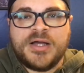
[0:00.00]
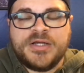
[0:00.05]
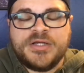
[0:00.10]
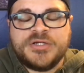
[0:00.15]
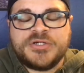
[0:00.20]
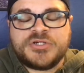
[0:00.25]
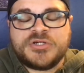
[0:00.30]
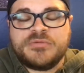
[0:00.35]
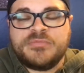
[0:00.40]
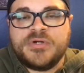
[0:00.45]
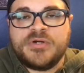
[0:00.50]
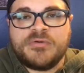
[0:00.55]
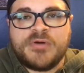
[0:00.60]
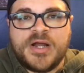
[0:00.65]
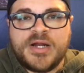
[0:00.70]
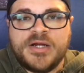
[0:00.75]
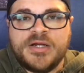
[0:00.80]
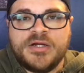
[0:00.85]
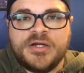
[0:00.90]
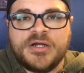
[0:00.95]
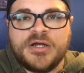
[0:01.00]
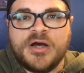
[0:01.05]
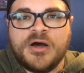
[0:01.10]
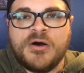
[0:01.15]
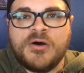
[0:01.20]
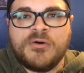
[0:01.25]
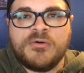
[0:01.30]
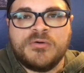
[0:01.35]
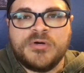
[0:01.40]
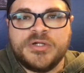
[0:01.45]
he should be ready to
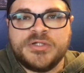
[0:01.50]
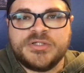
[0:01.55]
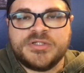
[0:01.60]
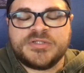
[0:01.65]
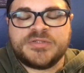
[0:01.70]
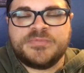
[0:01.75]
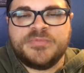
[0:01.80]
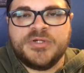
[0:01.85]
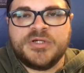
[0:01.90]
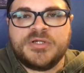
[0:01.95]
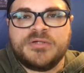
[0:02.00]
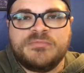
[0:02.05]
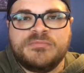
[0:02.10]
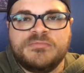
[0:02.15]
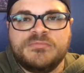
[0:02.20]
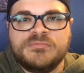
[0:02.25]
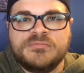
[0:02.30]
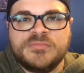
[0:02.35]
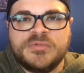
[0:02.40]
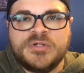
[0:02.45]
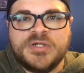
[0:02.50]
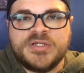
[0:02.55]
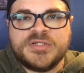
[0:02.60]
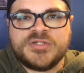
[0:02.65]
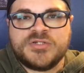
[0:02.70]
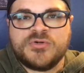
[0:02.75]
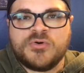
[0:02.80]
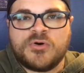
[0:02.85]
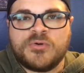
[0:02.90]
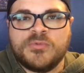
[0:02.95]
go and just be
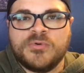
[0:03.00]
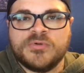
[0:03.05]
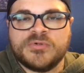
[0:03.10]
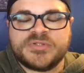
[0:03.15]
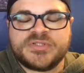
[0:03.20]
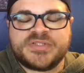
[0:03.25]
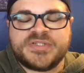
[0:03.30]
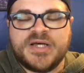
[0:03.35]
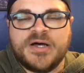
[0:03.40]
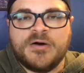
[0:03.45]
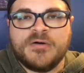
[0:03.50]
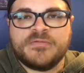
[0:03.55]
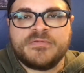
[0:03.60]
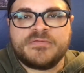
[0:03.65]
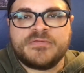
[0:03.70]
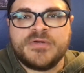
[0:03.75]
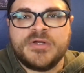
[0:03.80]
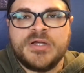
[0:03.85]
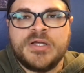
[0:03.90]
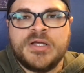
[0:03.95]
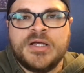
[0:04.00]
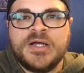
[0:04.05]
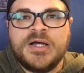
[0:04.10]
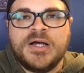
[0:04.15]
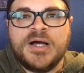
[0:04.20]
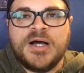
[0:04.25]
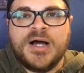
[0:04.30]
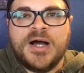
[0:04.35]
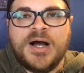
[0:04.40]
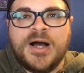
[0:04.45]
his normal self.
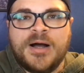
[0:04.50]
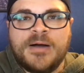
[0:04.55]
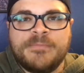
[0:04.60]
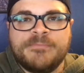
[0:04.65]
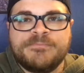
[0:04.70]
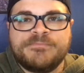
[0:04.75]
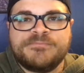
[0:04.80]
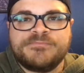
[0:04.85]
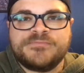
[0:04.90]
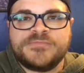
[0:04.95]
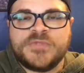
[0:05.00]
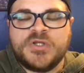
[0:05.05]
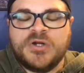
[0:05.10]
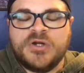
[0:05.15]
I'm